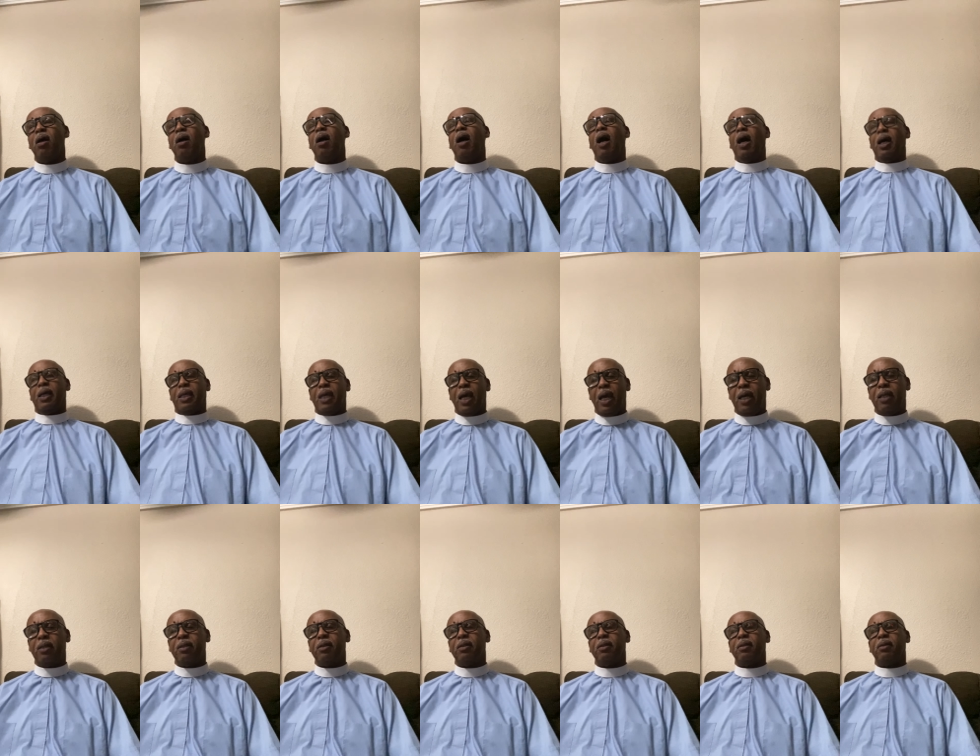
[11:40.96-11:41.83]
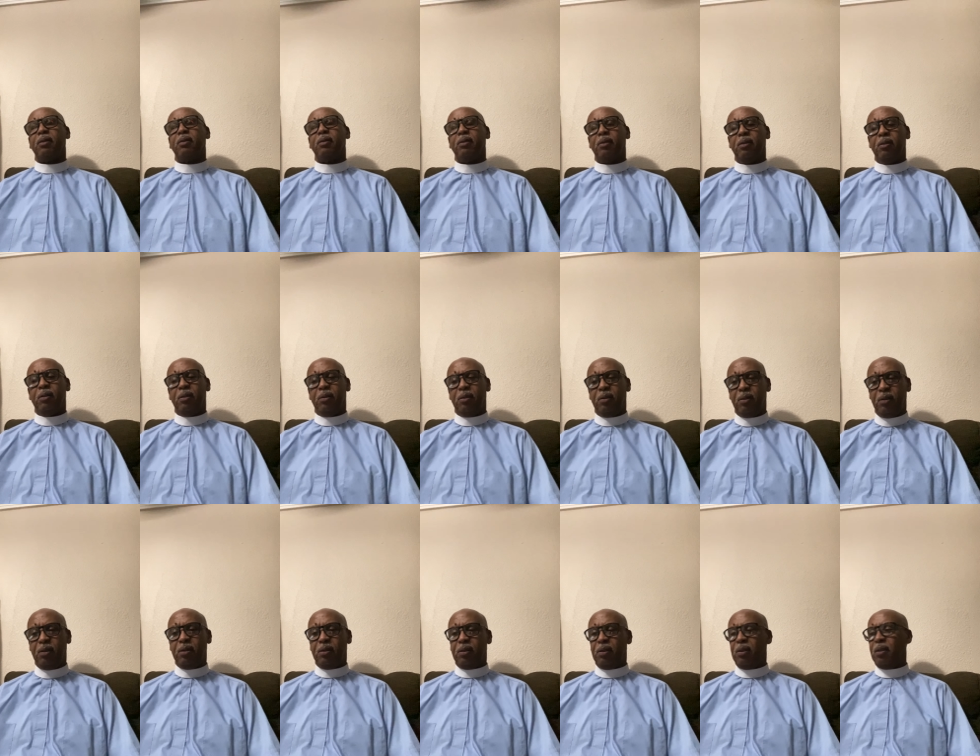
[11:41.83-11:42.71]
again
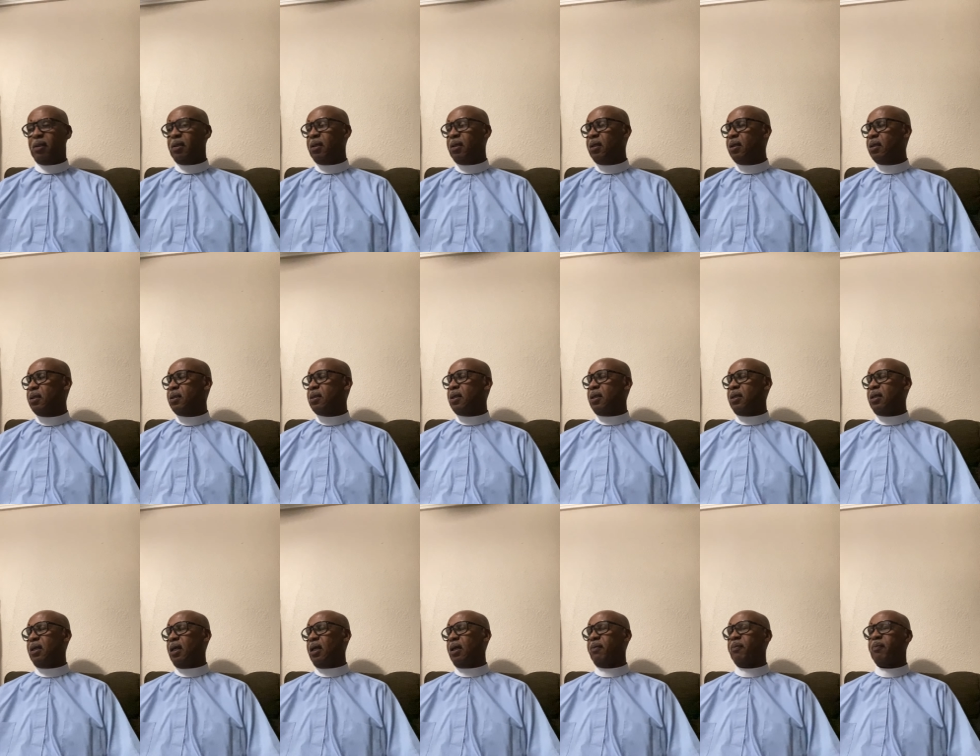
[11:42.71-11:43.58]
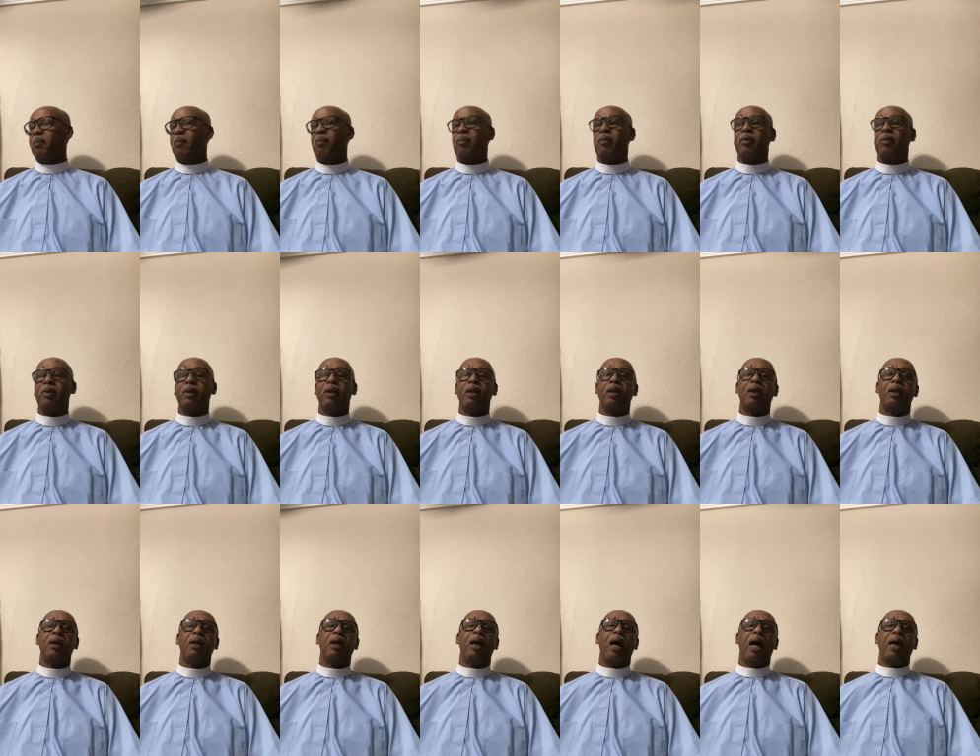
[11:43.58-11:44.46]
today.
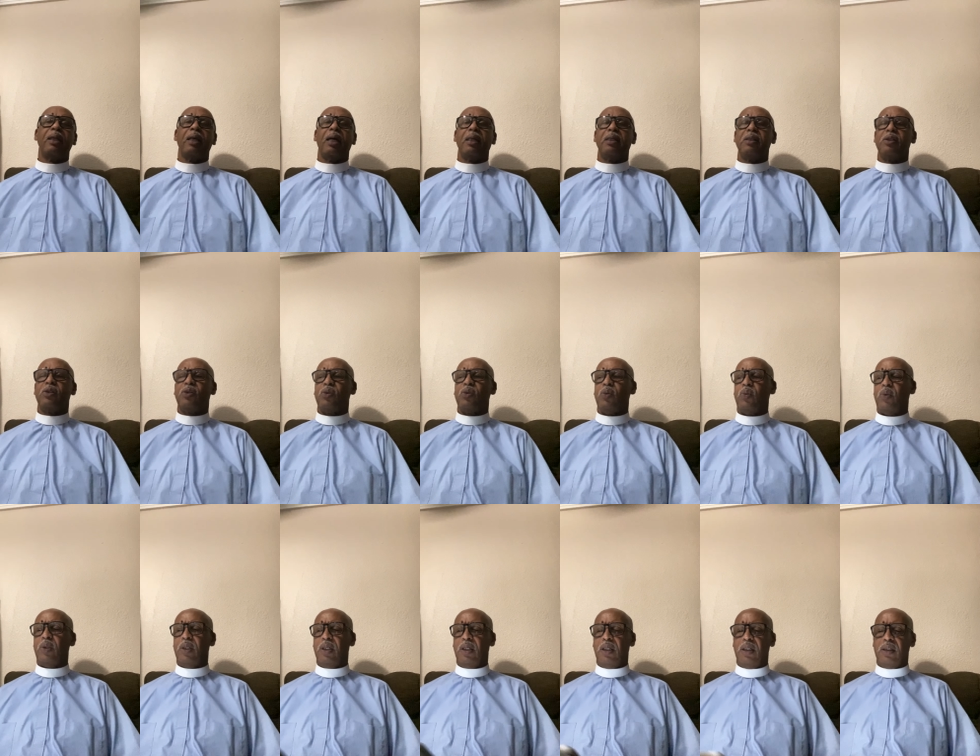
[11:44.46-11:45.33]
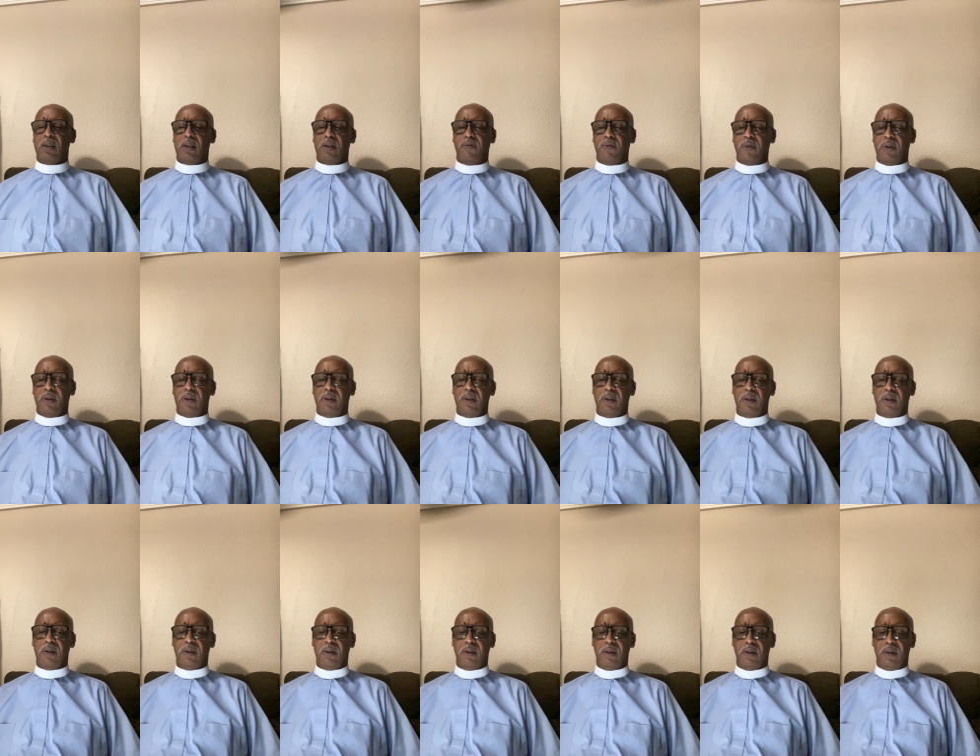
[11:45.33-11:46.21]
And that is the words of the
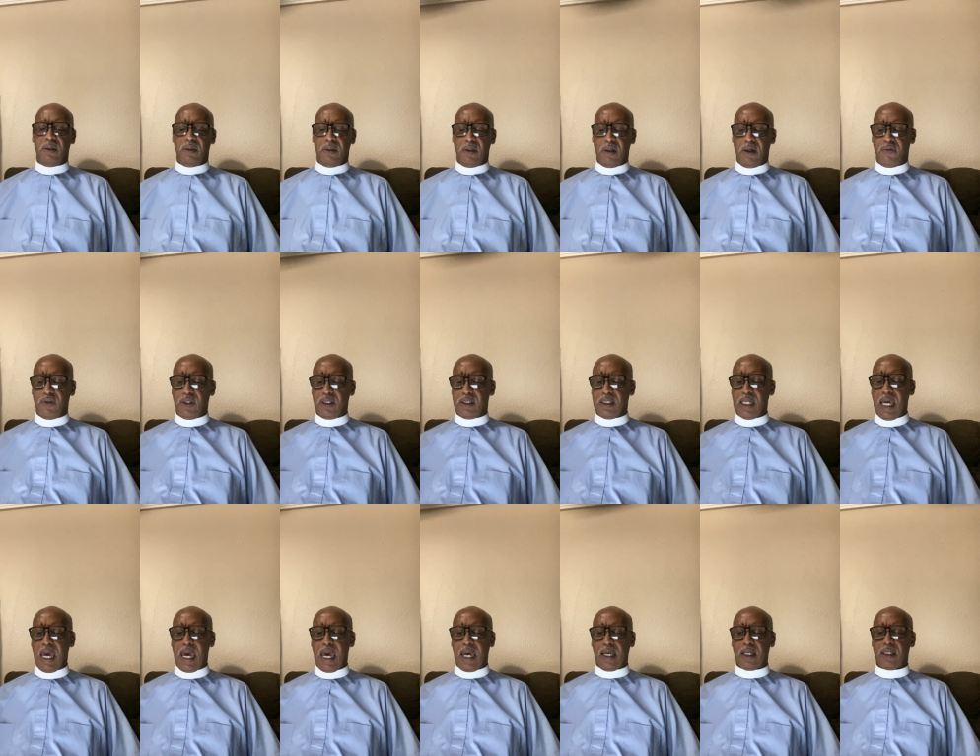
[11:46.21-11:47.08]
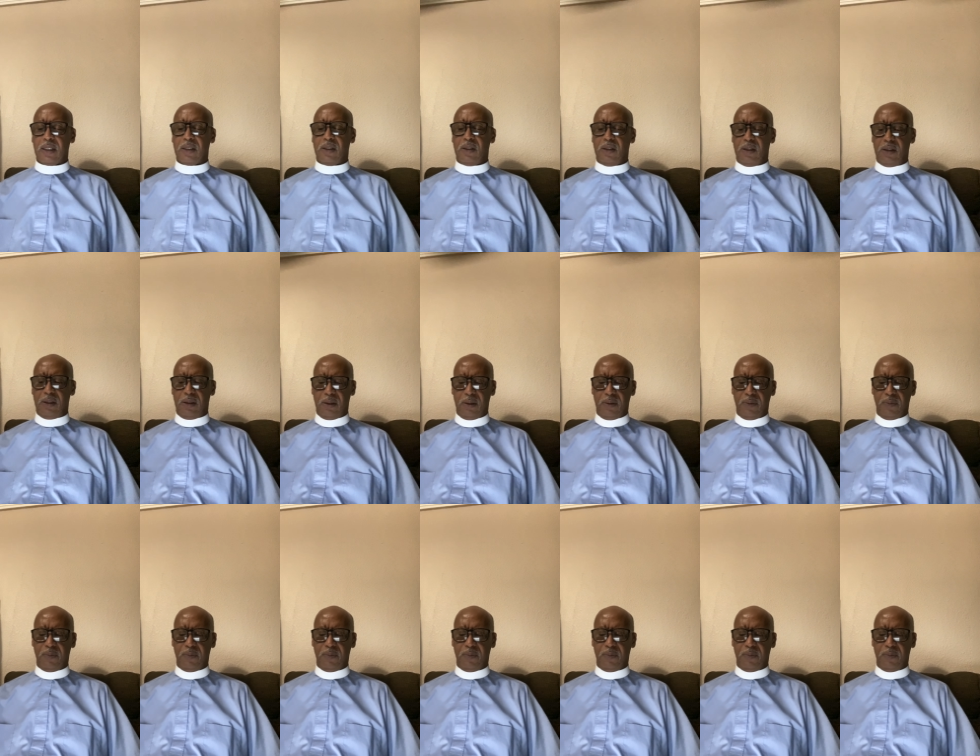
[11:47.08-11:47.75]
text.